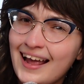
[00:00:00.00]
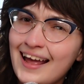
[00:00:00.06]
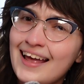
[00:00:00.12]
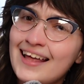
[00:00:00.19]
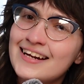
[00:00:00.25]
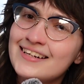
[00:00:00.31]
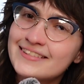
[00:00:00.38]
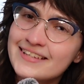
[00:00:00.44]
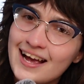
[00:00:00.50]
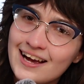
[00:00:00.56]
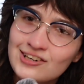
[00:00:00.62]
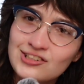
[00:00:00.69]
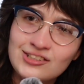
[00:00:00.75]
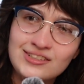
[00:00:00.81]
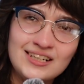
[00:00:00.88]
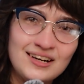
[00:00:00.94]
and it's
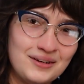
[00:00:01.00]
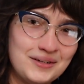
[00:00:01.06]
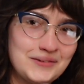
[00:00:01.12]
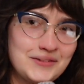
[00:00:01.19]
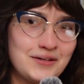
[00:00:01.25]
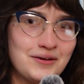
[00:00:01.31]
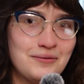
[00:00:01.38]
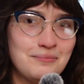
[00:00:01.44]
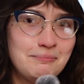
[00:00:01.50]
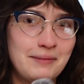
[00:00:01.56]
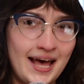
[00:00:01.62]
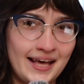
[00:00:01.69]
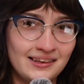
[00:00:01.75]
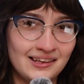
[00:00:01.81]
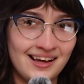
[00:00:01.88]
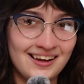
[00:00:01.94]
actually also
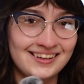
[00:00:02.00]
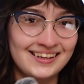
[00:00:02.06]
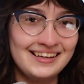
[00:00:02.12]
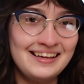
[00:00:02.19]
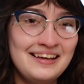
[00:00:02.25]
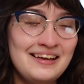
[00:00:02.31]
bad luck.